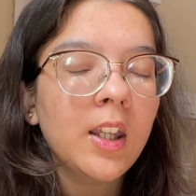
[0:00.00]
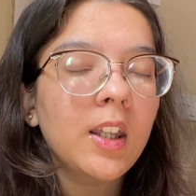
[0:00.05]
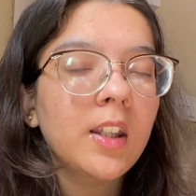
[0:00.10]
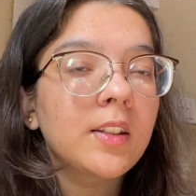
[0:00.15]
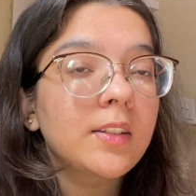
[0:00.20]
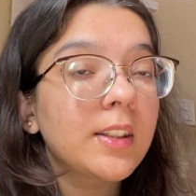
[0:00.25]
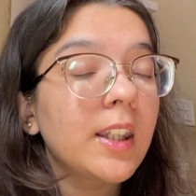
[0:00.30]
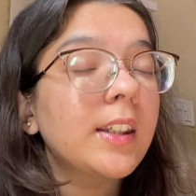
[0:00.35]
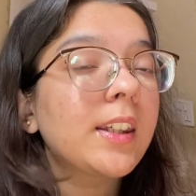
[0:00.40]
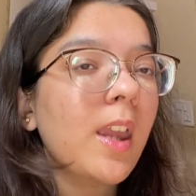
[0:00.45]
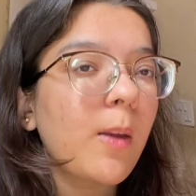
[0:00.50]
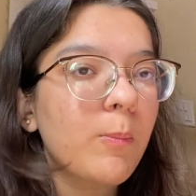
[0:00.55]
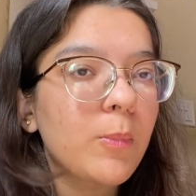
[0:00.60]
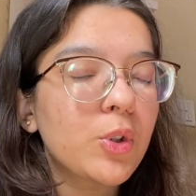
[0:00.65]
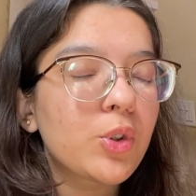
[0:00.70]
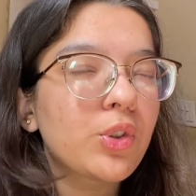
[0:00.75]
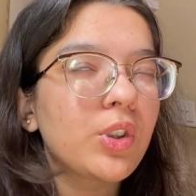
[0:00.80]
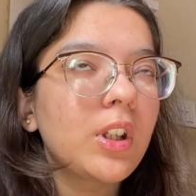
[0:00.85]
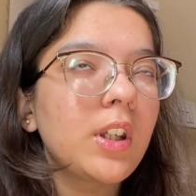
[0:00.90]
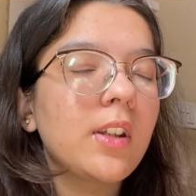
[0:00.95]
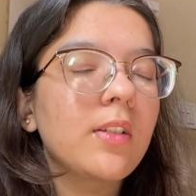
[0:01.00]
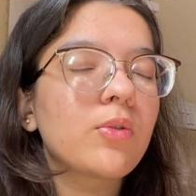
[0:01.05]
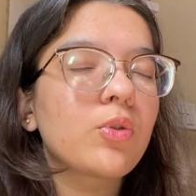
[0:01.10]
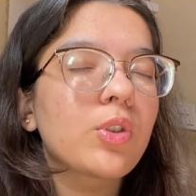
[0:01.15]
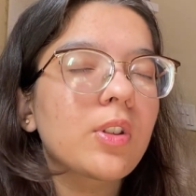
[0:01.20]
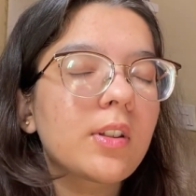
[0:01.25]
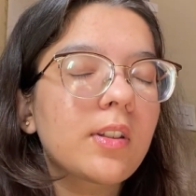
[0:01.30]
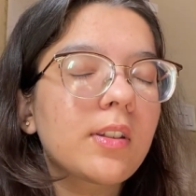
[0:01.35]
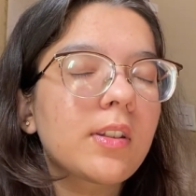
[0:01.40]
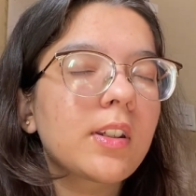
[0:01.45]
their chemistry
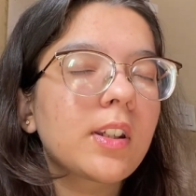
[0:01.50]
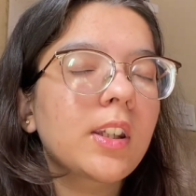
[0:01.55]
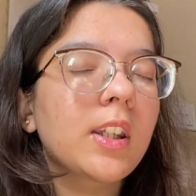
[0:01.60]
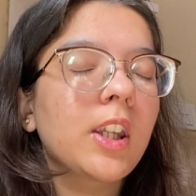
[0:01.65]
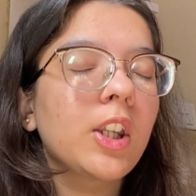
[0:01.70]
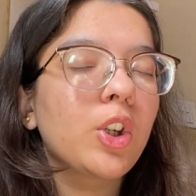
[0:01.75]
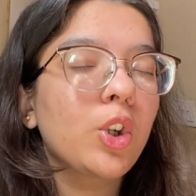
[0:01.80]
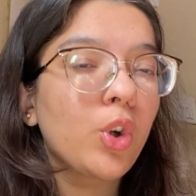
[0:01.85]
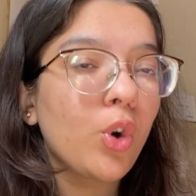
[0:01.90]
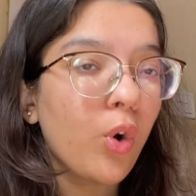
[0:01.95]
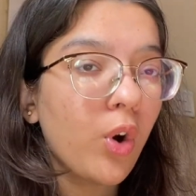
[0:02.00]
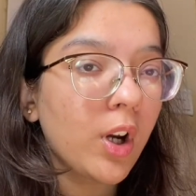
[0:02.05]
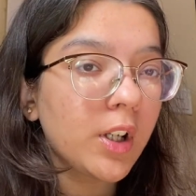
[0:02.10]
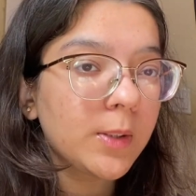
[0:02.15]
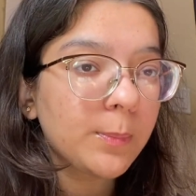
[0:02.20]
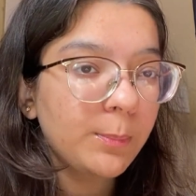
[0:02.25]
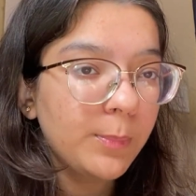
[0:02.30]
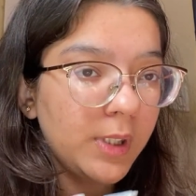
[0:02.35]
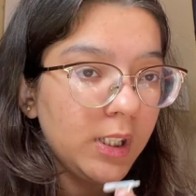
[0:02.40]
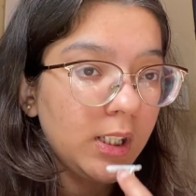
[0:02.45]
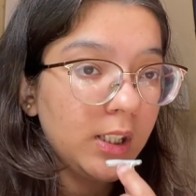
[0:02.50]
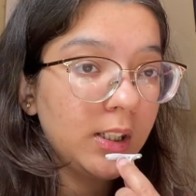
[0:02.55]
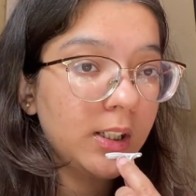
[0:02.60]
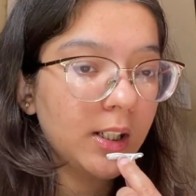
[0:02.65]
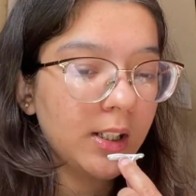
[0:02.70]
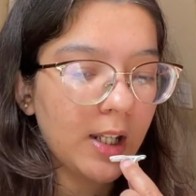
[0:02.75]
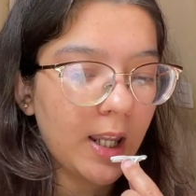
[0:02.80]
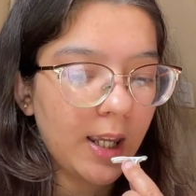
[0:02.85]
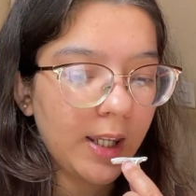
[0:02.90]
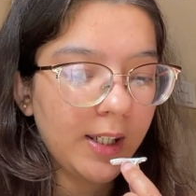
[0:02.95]
just cannot be
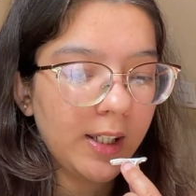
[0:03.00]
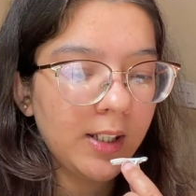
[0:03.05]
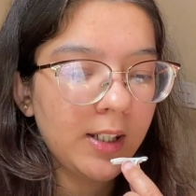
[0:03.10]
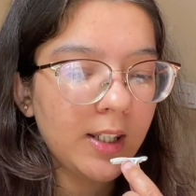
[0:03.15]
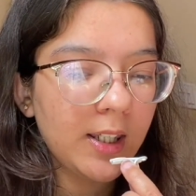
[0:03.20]
denied.